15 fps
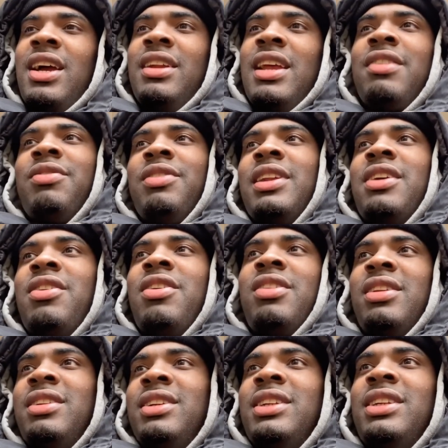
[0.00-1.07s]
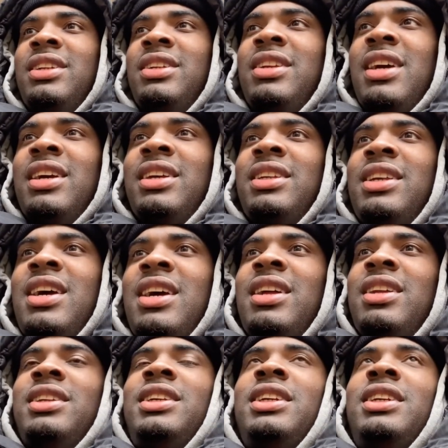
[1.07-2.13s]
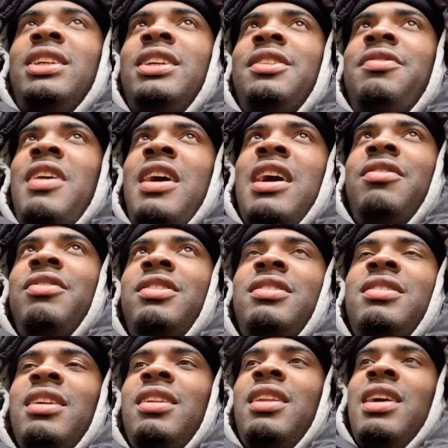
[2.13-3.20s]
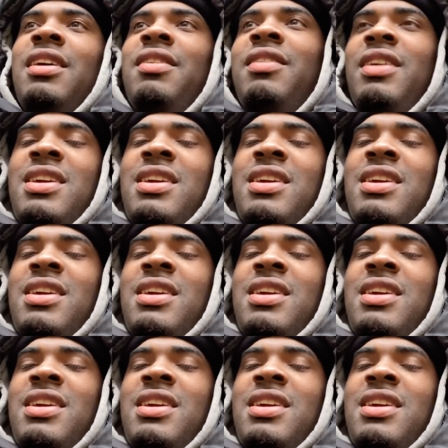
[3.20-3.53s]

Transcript: that's what they call it, the six nine side, and 665 is to the left.